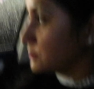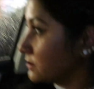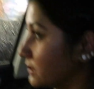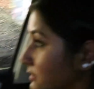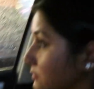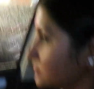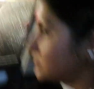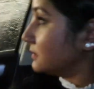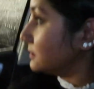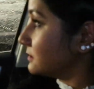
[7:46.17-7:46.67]
I'll
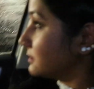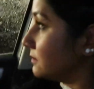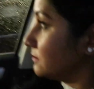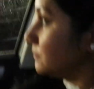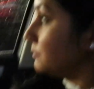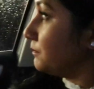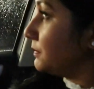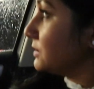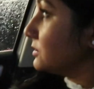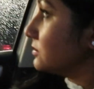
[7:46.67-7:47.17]
try to take
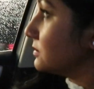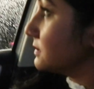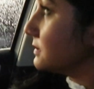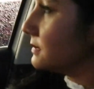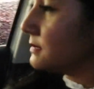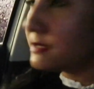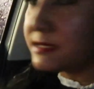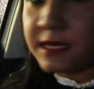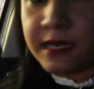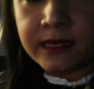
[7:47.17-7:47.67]
some pictures
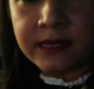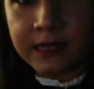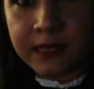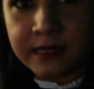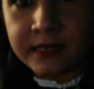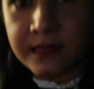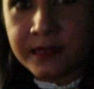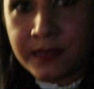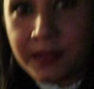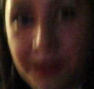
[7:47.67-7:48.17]
inside
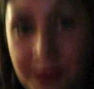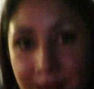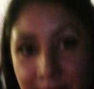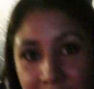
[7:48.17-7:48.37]
and